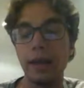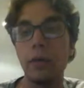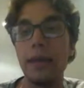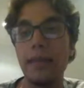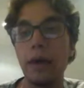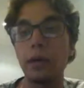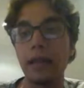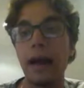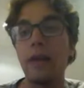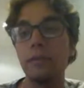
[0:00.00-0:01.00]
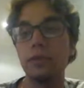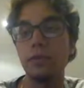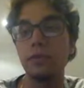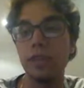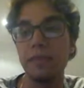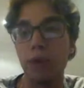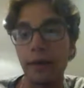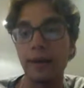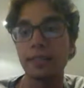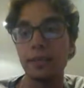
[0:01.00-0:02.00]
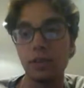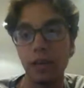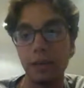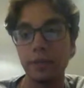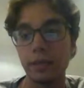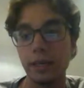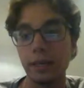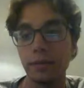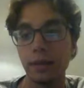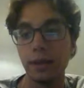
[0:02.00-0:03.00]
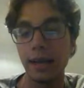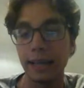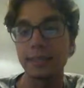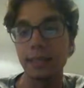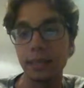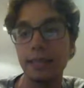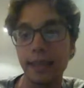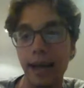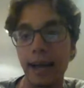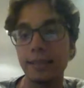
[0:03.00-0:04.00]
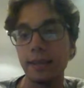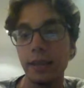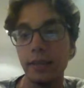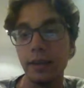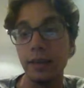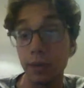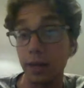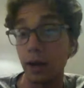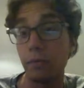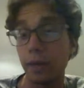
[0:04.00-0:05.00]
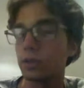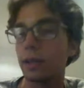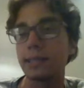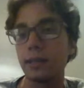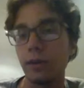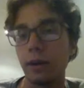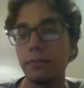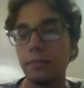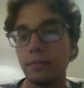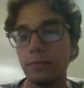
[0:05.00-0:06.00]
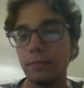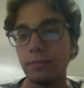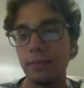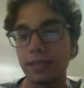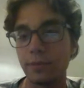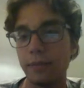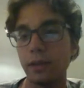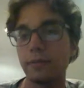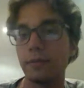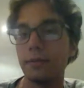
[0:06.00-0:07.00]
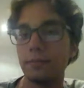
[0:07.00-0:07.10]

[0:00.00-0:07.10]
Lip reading: in a way that would allow them to achieve progress in the Champions League against elite sides in the EPL, much less in Europe. That's my belief.